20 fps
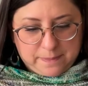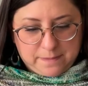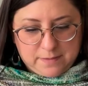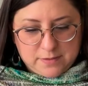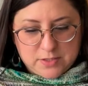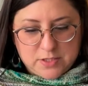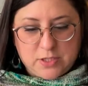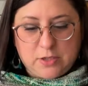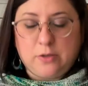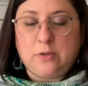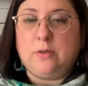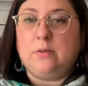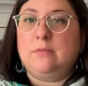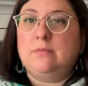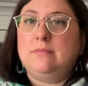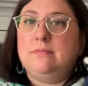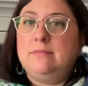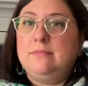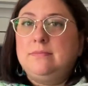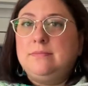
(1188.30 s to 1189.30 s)

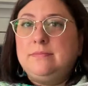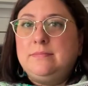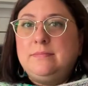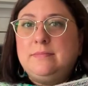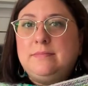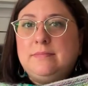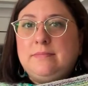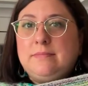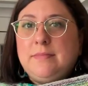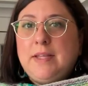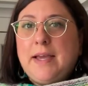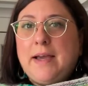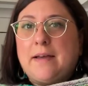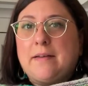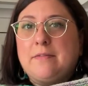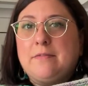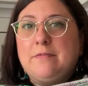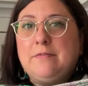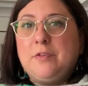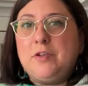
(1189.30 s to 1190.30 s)
So
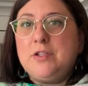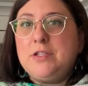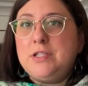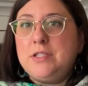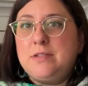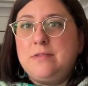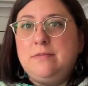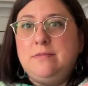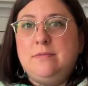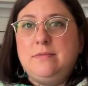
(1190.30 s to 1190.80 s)
yeah, first